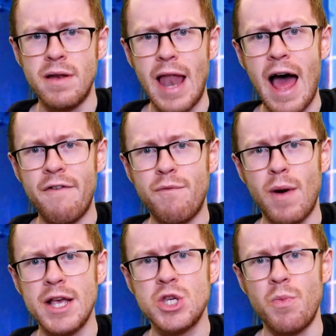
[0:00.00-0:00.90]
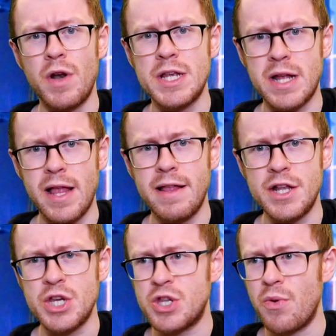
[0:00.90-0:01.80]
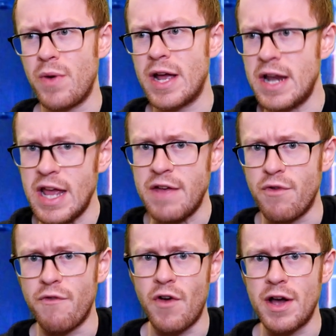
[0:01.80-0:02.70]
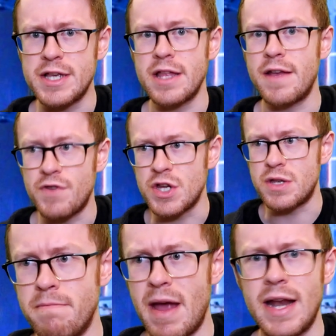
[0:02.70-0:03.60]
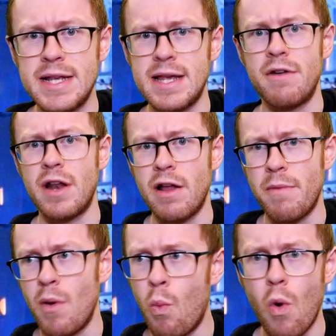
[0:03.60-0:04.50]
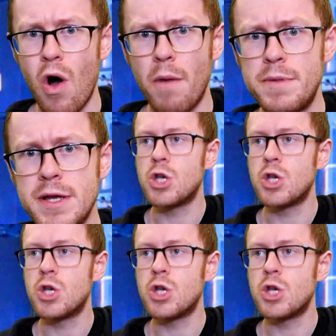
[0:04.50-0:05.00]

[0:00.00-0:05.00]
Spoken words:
laugh where someone is clearly just doing an evil voice and they've just made it sound a little bit warped.